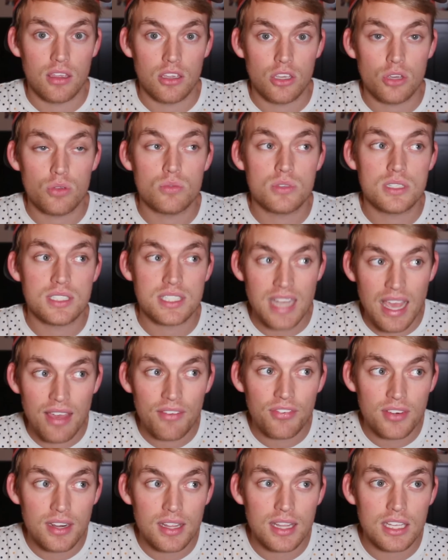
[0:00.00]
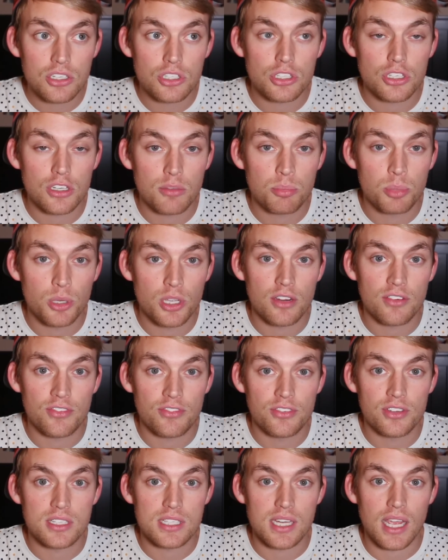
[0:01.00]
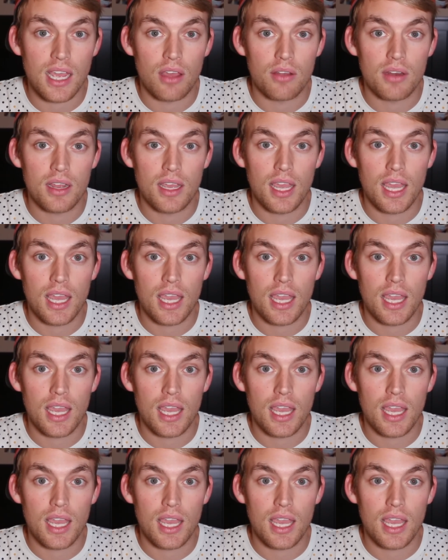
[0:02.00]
You definitely should have put your foot down